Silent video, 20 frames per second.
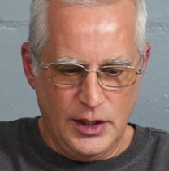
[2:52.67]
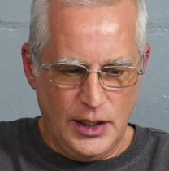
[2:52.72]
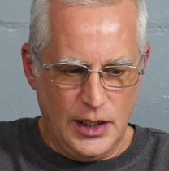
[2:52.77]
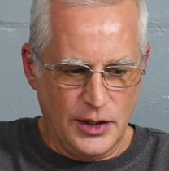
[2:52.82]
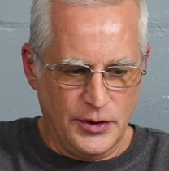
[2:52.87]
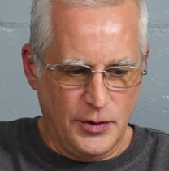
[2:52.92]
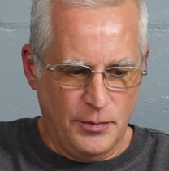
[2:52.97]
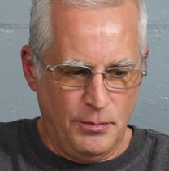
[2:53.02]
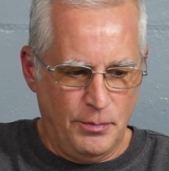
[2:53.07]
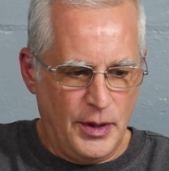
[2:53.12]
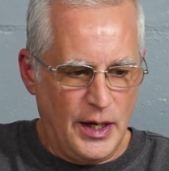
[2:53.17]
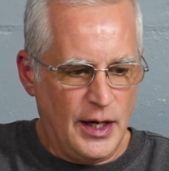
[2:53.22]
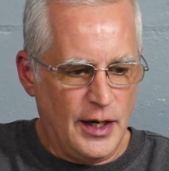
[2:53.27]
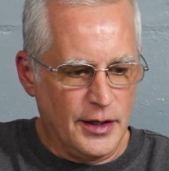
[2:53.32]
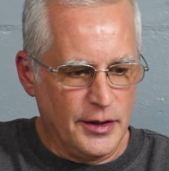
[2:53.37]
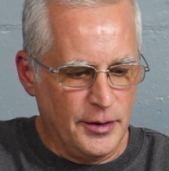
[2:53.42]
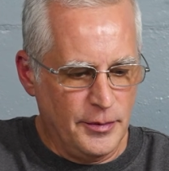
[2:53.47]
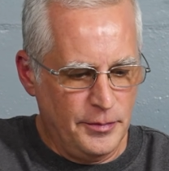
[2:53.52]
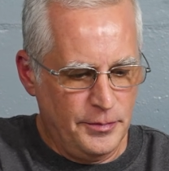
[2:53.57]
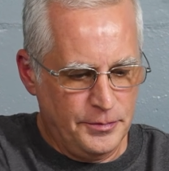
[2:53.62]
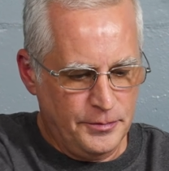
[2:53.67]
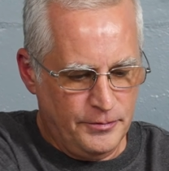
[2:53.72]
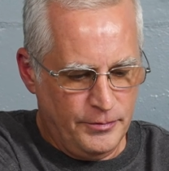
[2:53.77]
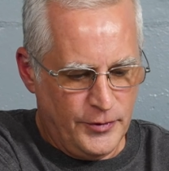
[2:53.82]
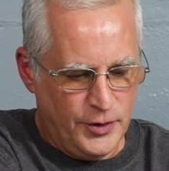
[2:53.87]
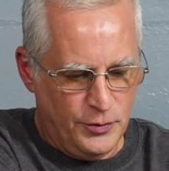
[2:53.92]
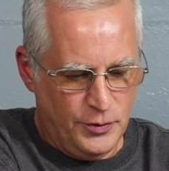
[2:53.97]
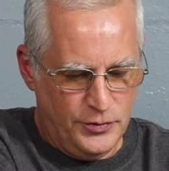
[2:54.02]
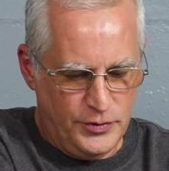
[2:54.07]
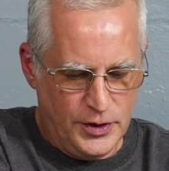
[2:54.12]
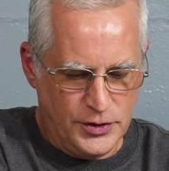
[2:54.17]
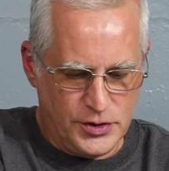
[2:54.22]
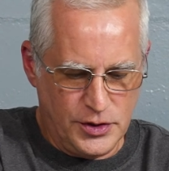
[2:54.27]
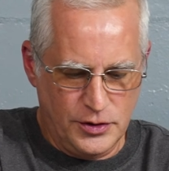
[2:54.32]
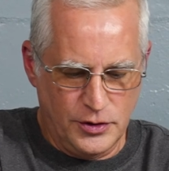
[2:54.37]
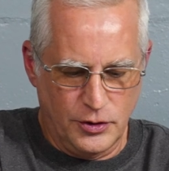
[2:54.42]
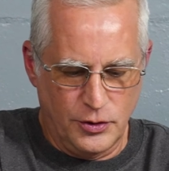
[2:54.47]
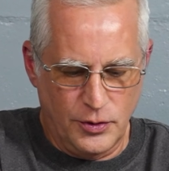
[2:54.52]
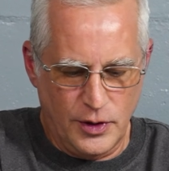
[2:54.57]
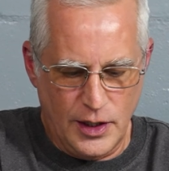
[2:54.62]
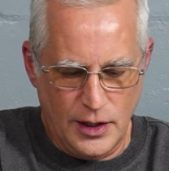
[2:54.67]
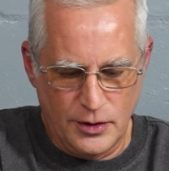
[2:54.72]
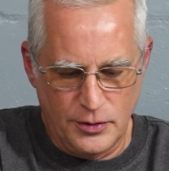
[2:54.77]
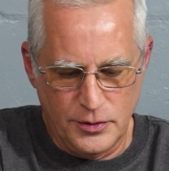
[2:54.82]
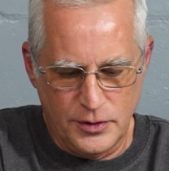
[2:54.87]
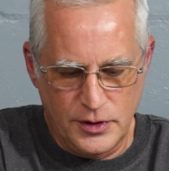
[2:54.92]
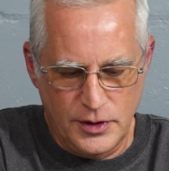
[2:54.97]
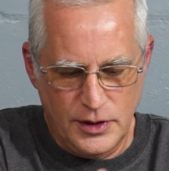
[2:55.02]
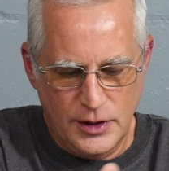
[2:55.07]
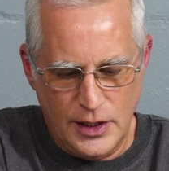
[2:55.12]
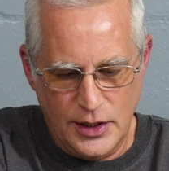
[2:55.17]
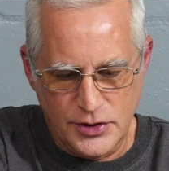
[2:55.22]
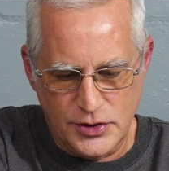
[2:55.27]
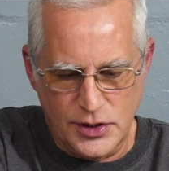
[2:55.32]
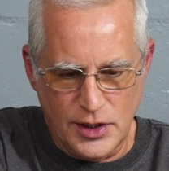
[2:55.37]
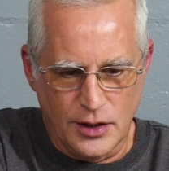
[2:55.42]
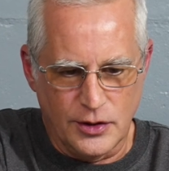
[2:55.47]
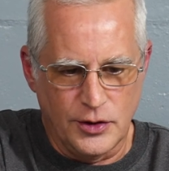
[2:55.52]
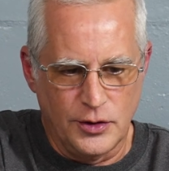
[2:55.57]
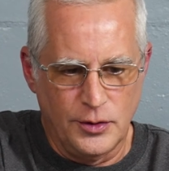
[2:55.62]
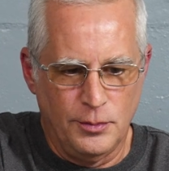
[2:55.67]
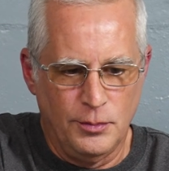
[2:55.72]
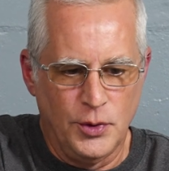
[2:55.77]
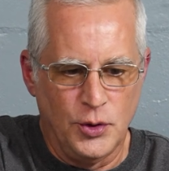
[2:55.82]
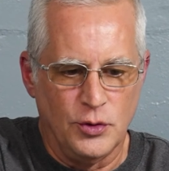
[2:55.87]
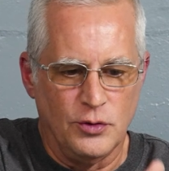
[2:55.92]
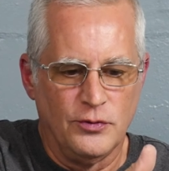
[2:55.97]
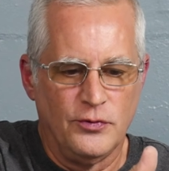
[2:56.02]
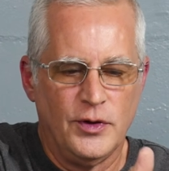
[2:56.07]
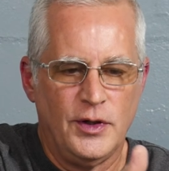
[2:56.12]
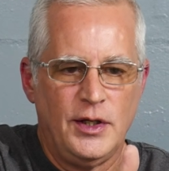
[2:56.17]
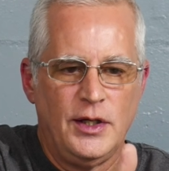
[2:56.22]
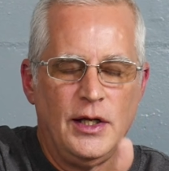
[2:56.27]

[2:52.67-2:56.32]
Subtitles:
At the bottom, with this in the ground, it's not going to move.